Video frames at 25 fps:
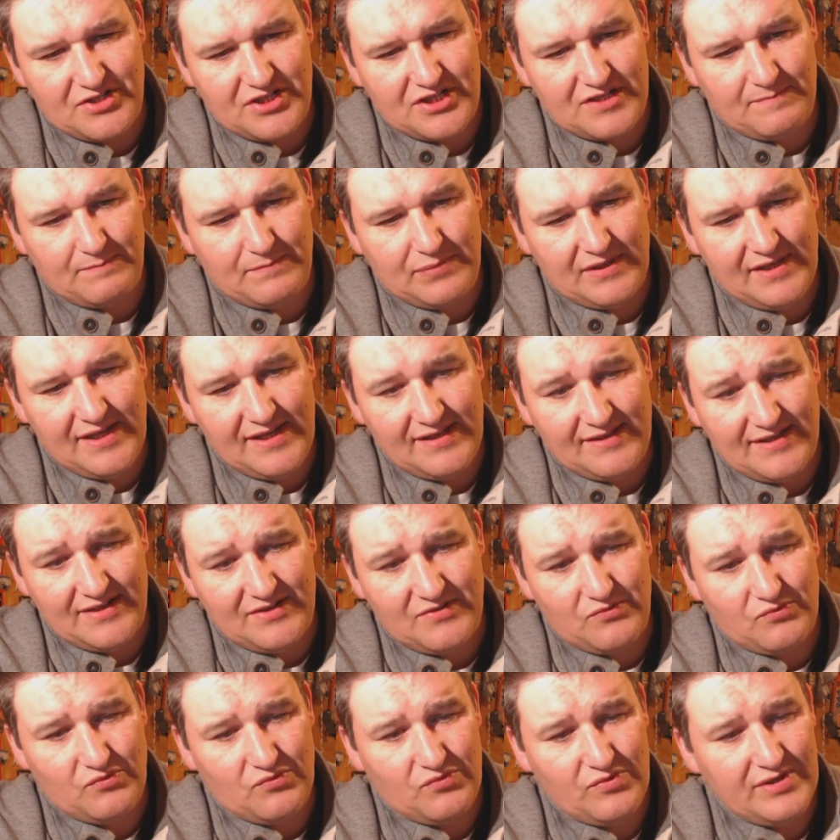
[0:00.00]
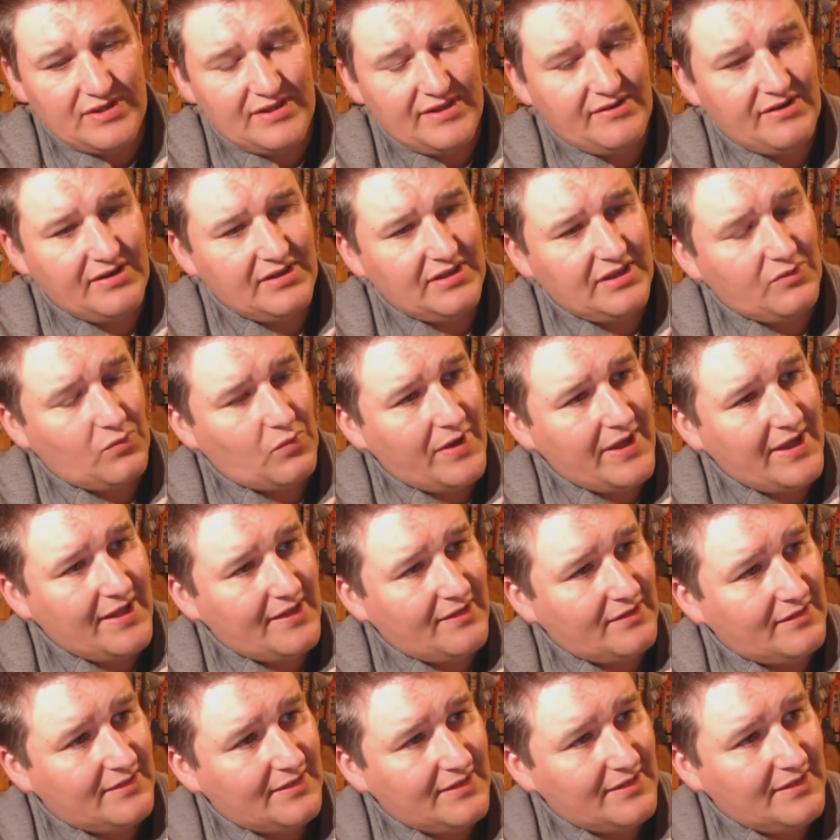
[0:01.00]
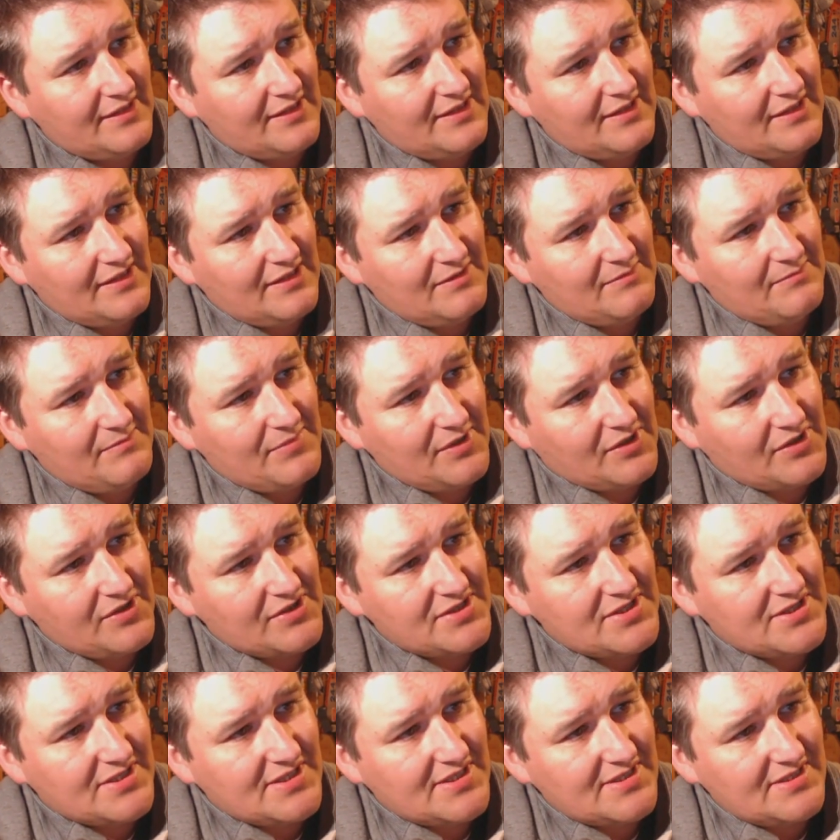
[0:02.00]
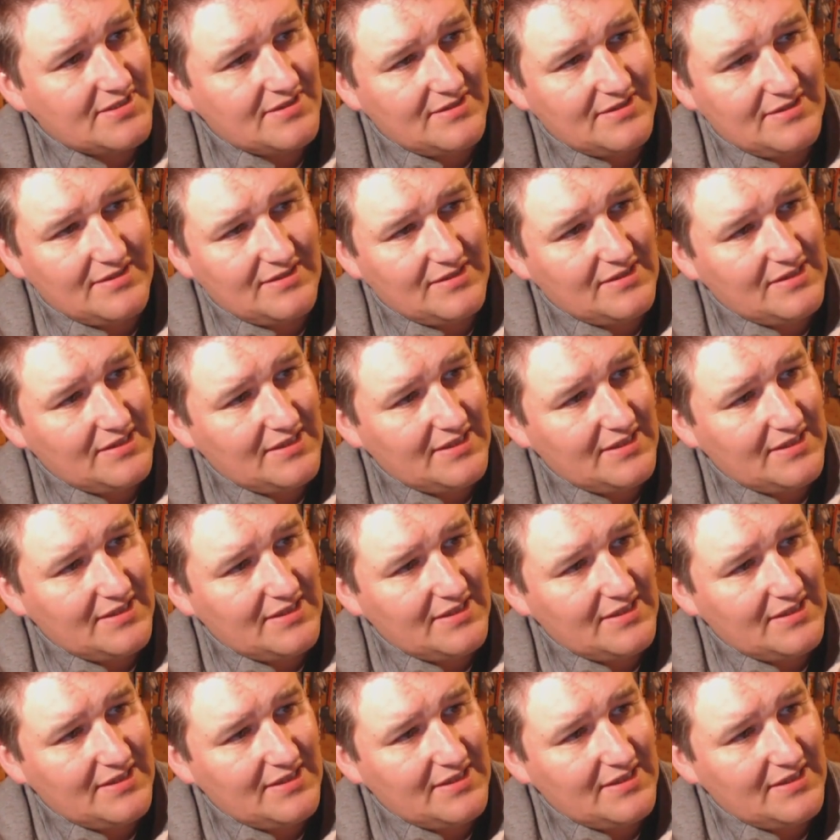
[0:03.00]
or just plated really, really well, because